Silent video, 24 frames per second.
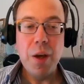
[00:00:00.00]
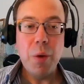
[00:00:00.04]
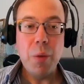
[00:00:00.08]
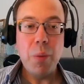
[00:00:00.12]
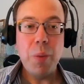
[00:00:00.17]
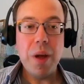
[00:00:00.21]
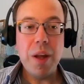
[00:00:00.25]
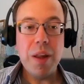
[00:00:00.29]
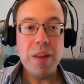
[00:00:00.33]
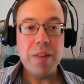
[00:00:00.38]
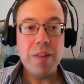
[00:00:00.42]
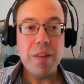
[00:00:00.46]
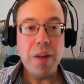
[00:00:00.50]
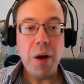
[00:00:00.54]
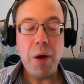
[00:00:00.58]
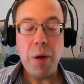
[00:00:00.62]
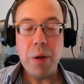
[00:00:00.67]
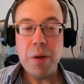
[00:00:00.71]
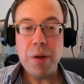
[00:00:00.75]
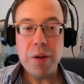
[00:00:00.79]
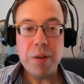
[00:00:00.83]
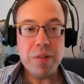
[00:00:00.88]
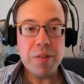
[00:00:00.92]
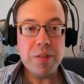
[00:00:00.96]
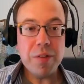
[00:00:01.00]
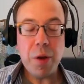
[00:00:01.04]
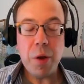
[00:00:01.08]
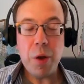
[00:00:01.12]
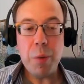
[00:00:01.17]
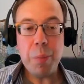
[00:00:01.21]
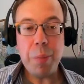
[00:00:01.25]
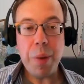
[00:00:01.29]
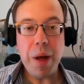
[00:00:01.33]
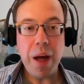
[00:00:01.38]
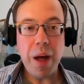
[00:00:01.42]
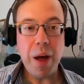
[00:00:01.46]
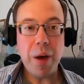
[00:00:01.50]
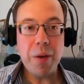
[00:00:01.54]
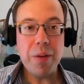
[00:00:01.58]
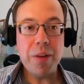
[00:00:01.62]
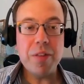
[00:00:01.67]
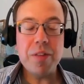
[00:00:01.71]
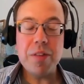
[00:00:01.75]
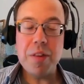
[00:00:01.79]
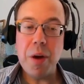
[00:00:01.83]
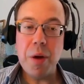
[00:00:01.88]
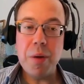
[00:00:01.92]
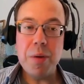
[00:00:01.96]
with a whole lot of solar power
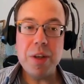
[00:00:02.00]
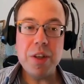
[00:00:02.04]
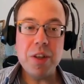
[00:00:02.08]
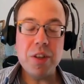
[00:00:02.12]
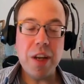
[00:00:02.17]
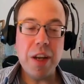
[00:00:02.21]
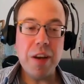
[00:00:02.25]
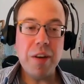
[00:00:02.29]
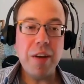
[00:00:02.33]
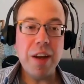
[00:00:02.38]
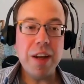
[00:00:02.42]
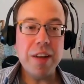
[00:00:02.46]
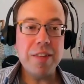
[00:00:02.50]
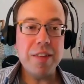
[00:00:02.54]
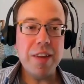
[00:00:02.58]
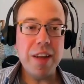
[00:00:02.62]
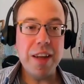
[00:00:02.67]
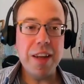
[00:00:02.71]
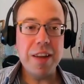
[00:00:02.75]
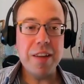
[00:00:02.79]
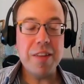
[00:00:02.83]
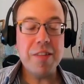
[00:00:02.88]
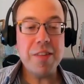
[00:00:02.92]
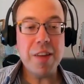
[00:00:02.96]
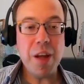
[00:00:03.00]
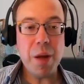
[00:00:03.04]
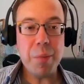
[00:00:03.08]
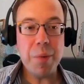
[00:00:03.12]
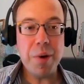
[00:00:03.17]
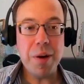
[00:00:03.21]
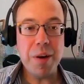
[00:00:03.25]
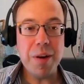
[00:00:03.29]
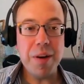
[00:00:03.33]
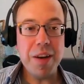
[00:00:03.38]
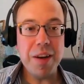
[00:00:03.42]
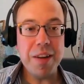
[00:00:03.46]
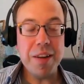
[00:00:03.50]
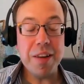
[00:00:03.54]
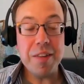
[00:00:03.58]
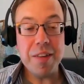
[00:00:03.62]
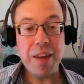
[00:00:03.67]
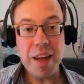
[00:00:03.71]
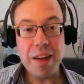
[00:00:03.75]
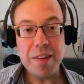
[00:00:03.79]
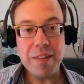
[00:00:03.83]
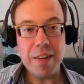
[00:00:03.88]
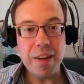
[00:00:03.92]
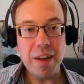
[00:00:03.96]
that's only generating in the summer in the
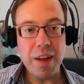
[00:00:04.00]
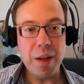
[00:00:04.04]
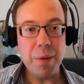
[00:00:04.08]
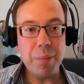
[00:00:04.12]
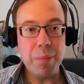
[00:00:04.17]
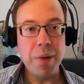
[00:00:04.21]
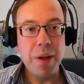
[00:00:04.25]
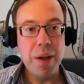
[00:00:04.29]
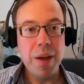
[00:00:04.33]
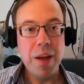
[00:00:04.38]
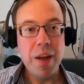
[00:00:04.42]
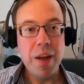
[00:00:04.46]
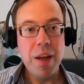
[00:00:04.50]
daytime.